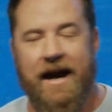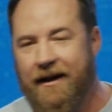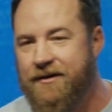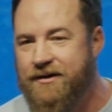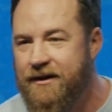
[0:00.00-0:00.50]

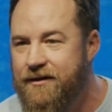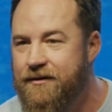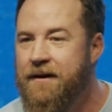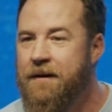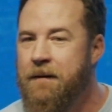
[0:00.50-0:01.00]
challenging
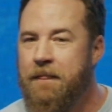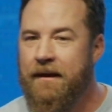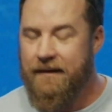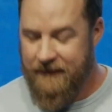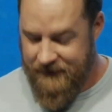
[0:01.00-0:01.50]
you
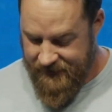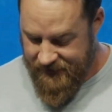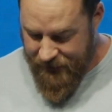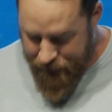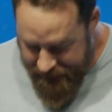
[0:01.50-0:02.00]

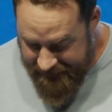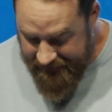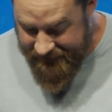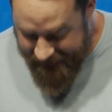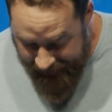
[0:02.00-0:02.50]
to be a
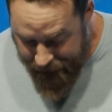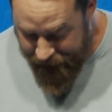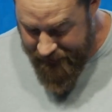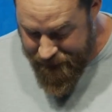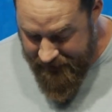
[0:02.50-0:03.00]

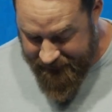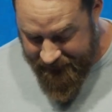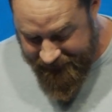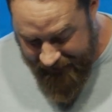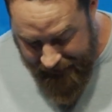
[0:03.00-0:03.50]
disciple that makes
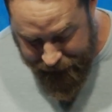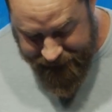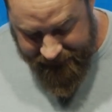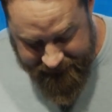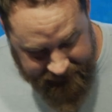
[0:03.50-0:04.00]

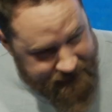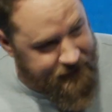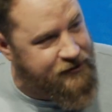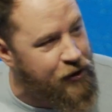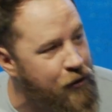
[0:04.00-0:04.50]
disciples, to, to,
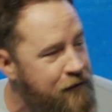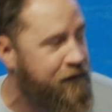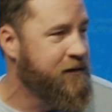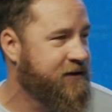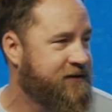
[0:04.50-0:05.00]
to turn
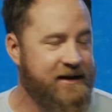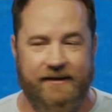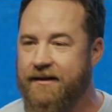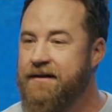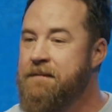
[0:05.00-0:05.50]
from your
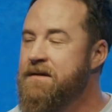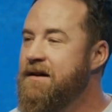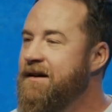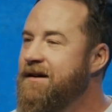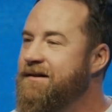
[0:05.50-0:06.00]
sin, to,
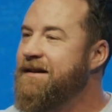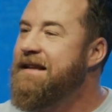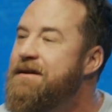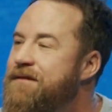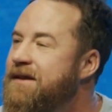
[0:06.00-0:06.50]
to
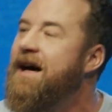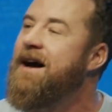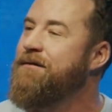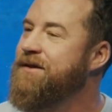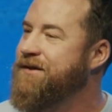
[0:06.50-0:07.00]
live in
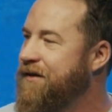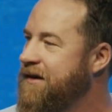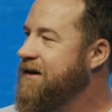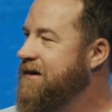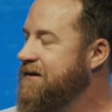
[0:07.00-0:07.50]
light of
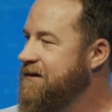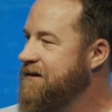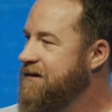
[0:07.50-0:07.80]
eternity.